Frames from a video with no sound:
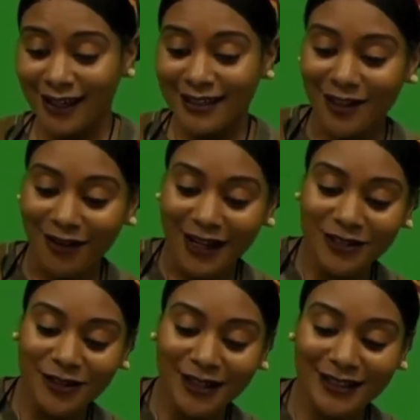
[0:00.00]
so as
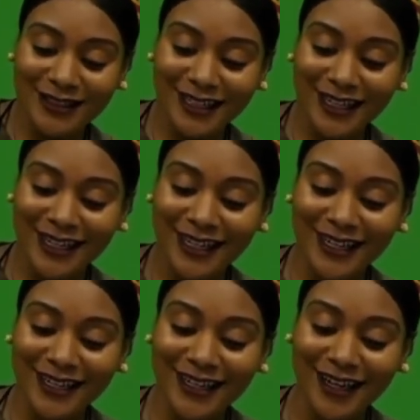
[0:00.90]
you can see,
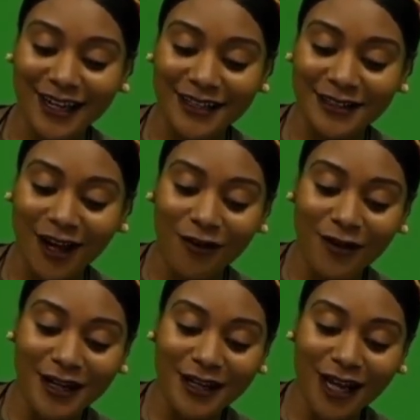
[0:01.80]
like it's
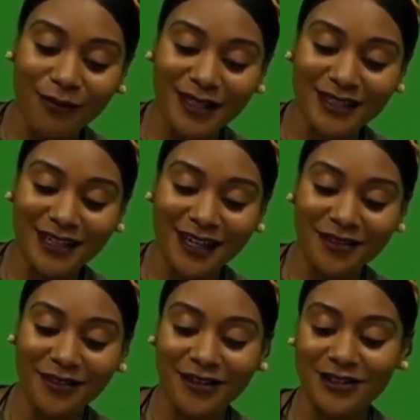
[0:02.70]
already coming
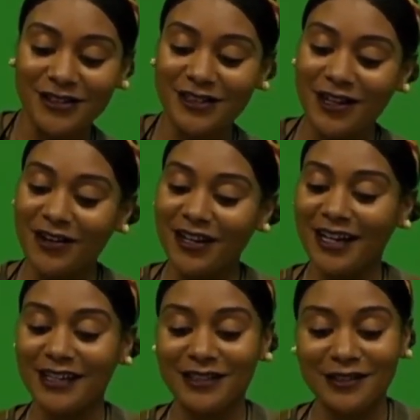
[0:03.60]
together and just turning
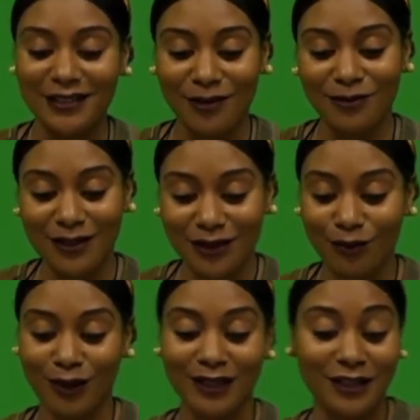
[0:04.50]
into something
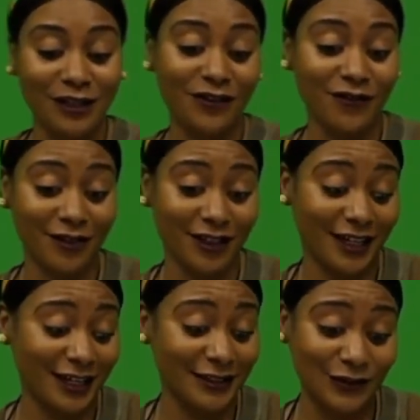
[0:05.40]
completely different than
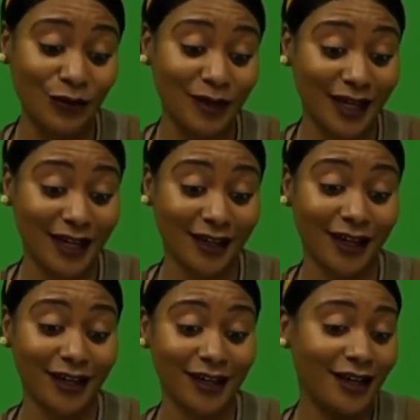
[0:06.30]
a soup can.
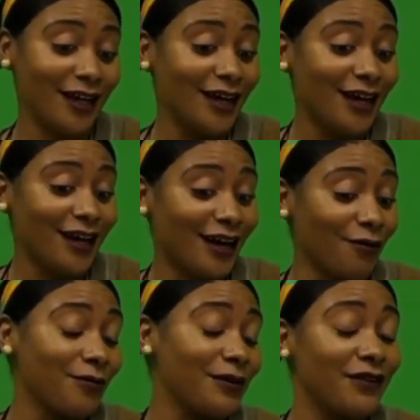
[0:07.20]
Like I would
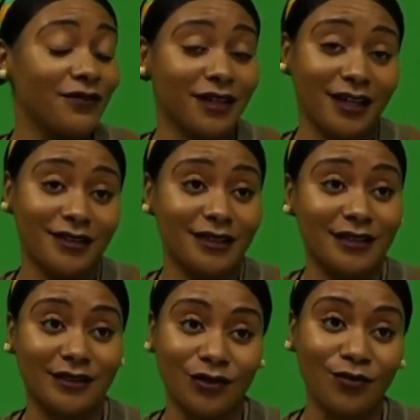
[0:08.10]
have never guessed that
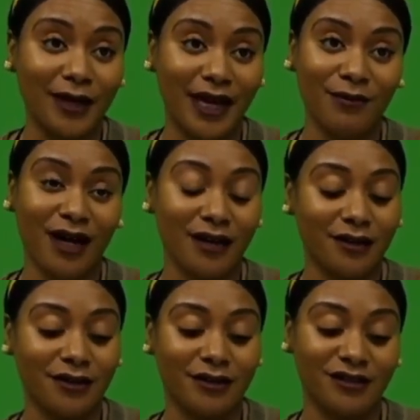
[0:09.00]
soup came out of
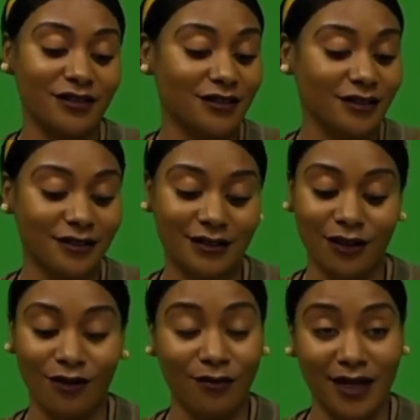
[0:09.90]
here because it just looks
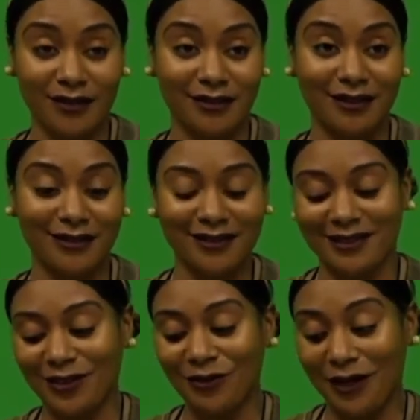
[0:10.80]
so amazing.
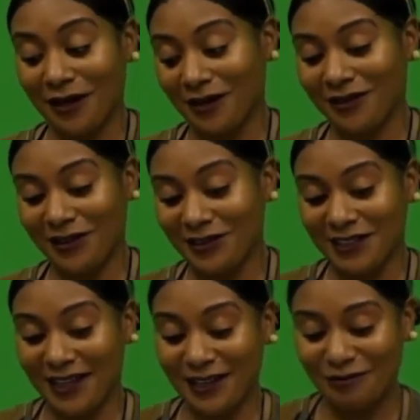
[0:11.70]
So yeah, there's that.